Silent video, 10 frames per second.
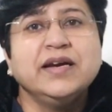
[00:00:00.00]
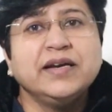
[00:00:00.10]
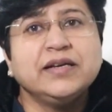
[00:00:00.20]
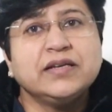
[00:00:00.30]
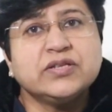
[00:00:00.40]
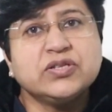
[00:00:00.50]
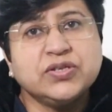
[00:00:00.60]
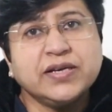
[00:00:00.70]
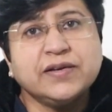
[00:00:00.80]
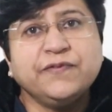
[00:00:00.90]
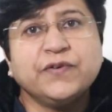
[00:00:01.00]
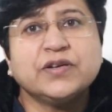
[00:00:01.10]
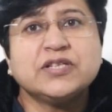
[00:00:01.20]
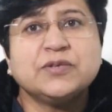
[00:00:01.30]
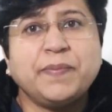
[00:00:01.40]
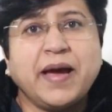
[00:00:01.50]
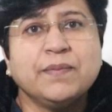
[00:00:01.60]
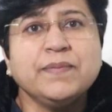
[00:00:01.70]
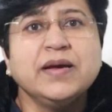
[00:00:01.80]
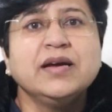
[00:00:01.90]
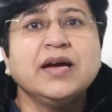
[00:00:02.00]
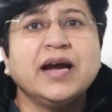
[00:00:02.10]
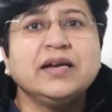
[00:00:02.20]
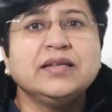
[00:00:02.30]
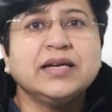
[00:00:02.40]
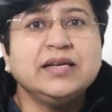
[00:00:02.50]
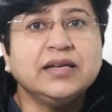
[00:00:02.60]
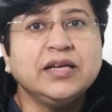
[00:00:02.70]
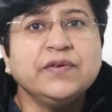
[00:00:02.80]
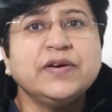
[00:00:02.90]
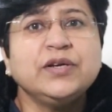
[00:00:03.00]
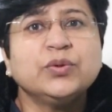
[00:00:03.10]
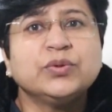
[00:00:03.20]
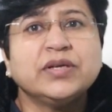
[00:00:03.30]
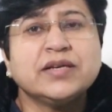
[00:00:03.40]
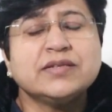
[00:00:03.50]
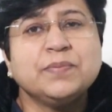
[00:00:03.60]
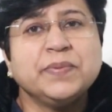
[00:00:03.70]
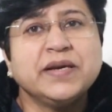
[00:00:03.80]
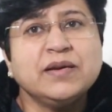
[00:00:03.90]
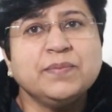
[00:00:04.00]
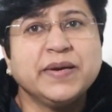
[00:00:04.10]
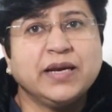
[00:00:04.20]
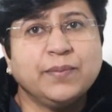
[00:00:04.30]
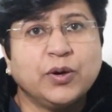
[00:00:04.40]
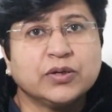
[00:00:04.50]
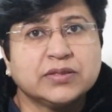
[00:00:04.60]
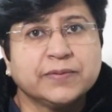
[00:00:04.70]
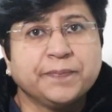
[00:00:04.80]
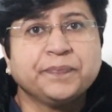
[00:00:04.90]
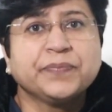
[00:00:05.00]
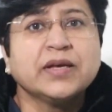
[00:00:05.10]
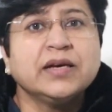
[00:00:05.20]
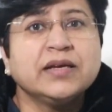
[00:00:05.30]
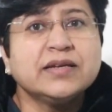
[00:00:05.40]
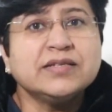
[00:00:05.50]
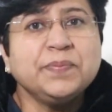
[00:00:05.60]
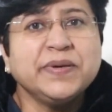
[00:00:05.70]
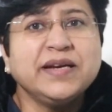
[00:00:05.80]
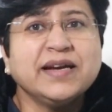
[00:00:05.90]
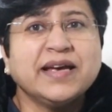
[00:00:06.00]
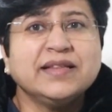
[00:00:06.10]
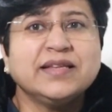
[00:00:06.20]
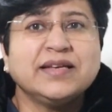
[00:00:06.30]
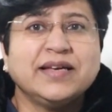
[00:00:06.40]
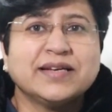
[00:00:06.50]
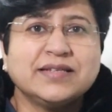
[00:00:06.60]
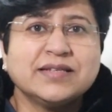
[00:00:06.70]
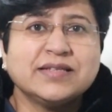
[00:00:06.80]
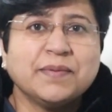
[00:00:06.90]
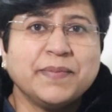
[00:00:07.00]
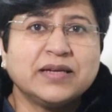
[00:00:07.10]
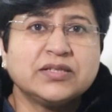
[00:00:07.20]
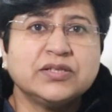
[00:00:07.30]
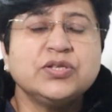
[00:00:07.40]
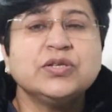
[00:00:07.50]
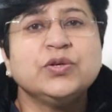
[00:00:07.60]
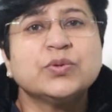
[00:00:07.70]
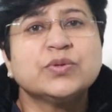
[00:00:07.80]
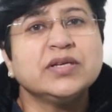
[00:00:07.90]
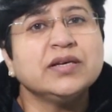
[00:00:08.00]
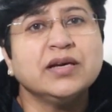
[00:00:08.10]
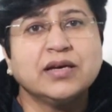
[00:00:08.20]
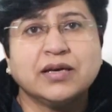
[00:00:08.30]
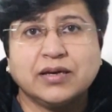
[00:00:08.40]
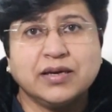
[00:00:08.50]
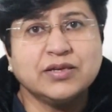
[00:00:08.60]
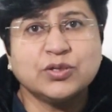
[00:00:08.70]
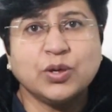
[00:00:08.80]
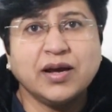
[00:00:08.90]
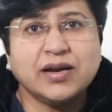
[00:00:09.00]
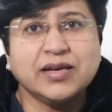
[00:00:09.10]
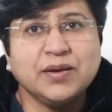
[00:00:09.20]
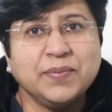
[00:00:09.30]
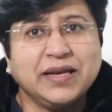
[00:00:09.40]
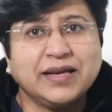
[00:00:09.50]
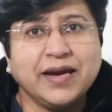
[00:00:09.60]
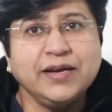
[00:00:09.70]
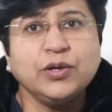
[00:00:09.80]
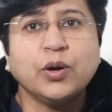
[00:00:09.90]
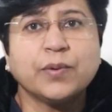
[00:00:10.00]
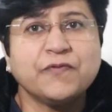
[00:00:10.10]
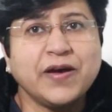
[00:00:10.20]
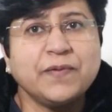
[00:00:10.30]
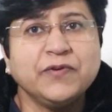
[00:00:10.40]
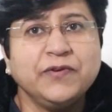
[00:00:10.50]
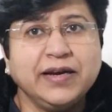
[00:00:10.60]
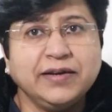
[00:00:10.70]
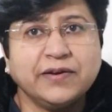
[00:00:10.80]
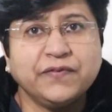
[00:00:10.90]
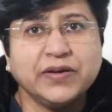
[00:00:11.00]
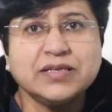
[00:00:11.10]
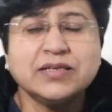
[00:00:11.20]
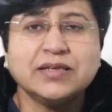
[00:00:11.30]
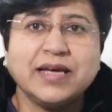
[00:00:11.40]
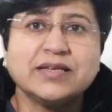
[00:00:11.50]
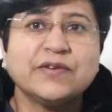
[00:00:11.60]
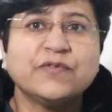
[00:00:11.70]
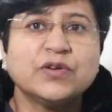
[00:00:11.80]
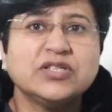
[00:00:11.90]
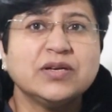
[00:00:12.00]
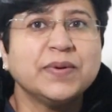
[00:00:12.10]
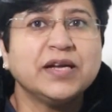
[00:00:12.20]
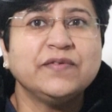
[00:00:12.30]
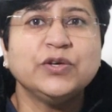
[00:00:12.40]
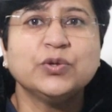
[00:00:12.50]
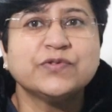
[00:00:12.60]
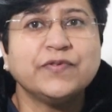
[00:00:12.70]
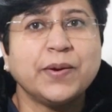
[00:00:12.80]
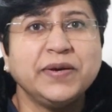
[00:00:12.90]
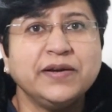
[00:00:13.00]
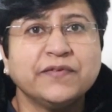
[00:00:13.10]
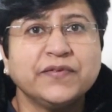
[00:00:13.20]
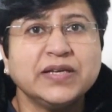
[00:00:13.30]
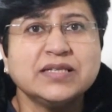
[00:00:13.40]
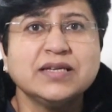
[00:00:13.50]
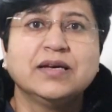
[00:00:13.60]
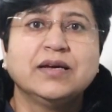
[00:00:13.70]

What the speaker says: it is checked for spam and then delivered to the recipient mailbox. Recipient can then access the message using his or her email client or web interface. Like say for Gmail, we use web interface.